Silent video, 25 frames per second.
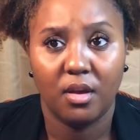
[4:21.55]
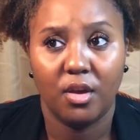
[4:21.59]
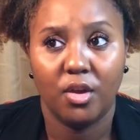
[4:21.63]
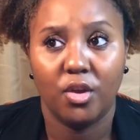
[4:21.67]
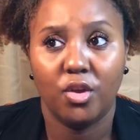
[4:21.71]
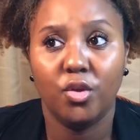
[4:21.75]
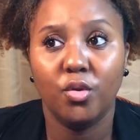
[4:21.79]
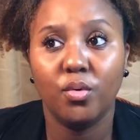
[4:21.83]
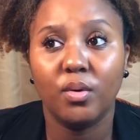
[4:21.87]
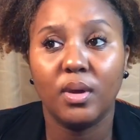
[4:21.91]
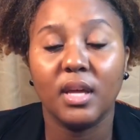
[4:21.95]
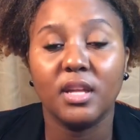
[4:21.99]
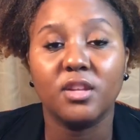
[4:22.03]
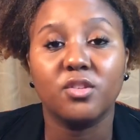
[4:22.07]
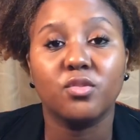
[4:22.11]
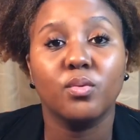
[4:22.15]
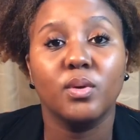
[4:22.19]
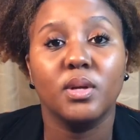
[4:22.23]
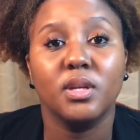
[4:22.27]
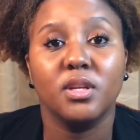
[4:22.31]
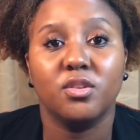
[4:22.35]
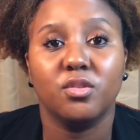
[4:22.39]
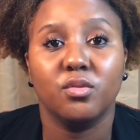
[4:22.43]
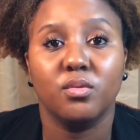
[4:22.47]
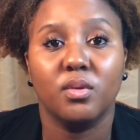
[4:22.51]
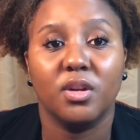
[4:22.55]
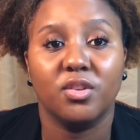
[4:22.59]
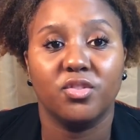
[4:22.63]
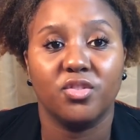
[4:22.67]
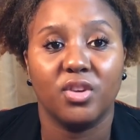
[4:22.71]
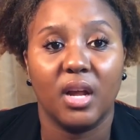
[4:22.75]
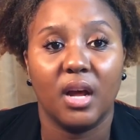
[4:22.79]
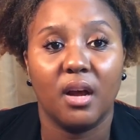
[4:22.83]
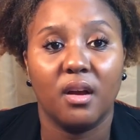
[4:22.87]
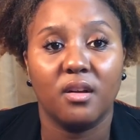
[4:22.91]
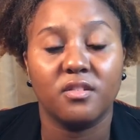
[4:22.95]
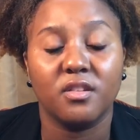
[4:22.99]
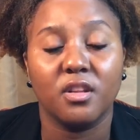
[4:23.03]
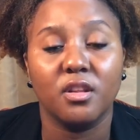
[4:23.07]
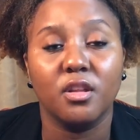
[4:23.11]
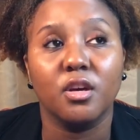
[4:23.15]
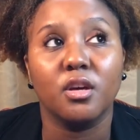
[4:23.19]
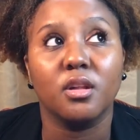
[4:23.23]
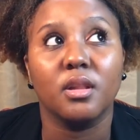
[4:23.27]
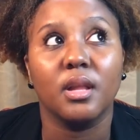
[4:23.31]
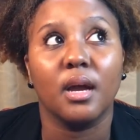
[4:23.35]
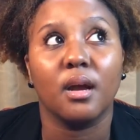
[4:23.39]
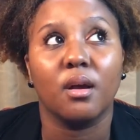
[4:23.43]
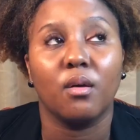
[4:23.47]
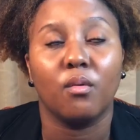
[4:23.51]
You get 2,200 hours and
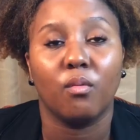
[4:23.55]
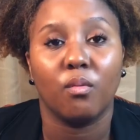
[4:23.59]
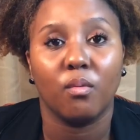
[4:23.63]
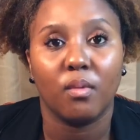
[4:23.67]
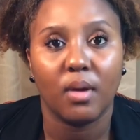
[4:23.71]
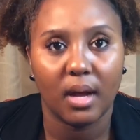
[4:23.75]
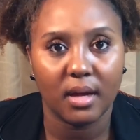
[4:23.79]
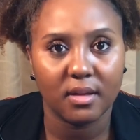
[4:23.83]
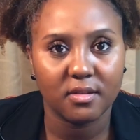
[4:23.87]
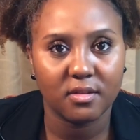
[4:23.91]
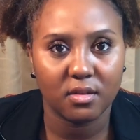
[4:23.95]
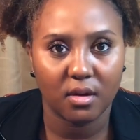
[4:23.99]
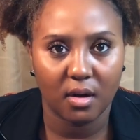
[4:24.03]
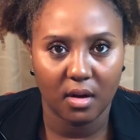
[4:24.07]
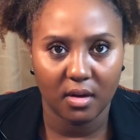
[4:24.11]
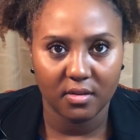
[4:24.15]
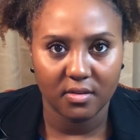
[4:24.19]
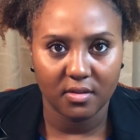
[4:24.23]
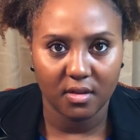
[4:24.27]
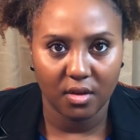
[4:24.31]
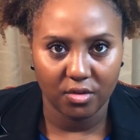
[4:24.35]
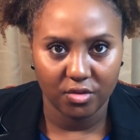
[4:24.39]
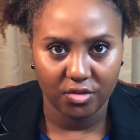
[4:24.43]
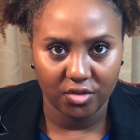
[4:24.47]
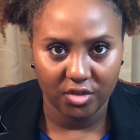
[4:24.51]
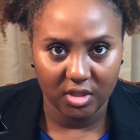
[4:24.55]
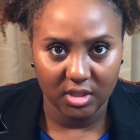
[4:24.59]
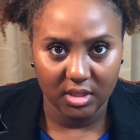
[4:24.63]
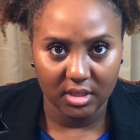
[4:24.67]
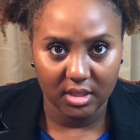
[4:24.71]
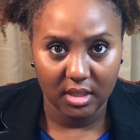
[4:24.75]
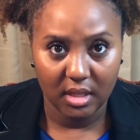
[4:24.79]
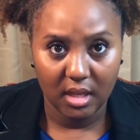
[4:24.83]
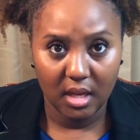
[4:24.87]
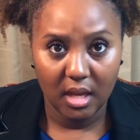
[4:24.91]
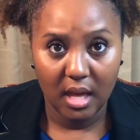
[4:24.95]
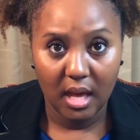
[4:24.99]
look like a rock star associate.